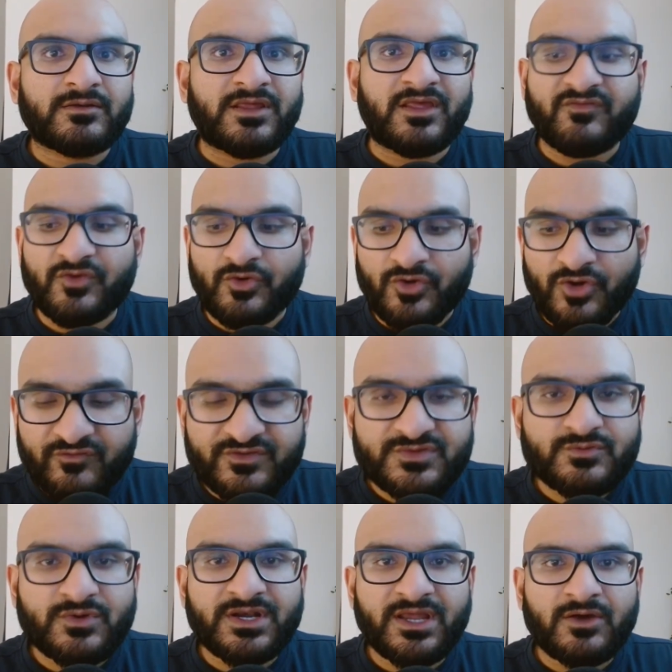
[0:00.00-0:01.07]
If you're nervous
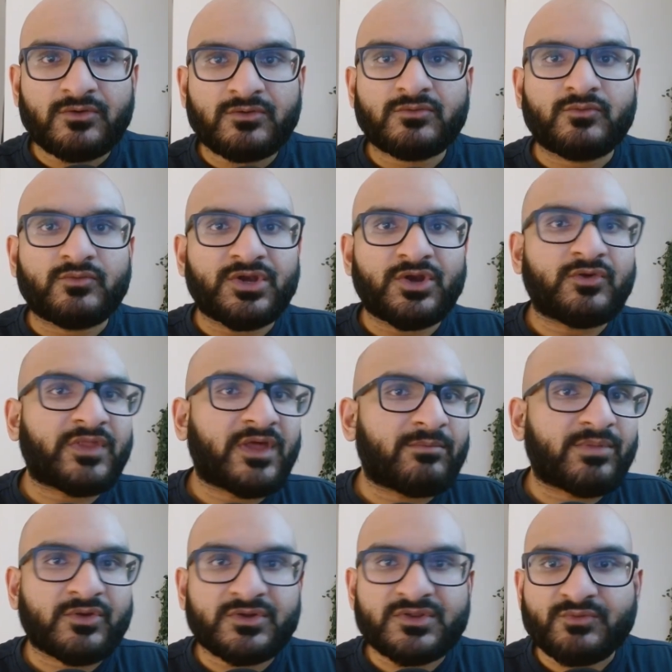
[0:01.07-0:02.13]
right now, we know that
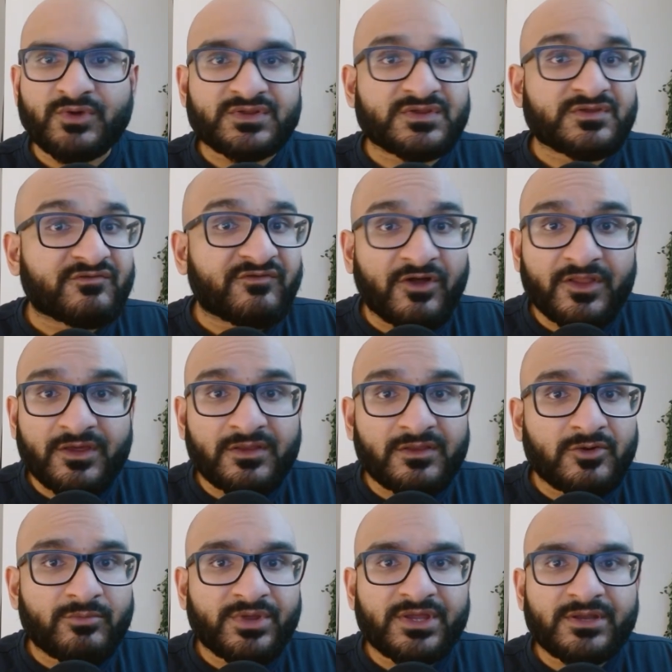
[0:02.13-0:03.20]
Bitcoin's price is falling a
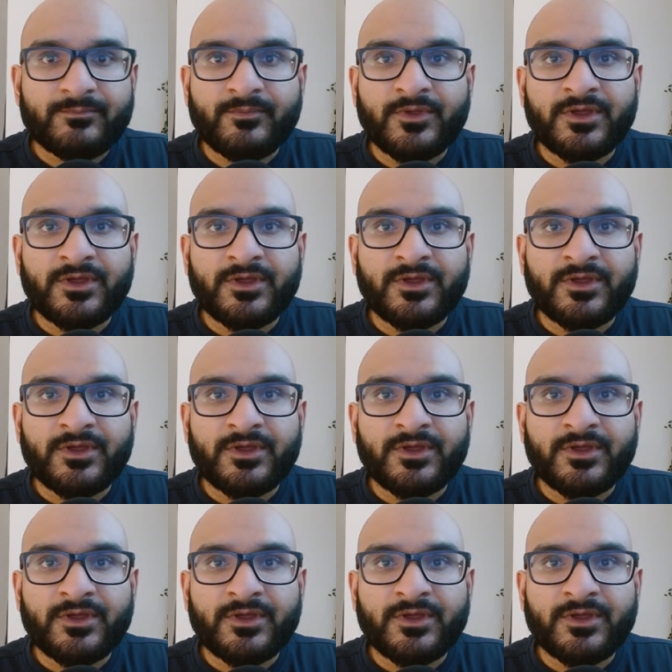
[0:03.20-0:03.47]
little bit,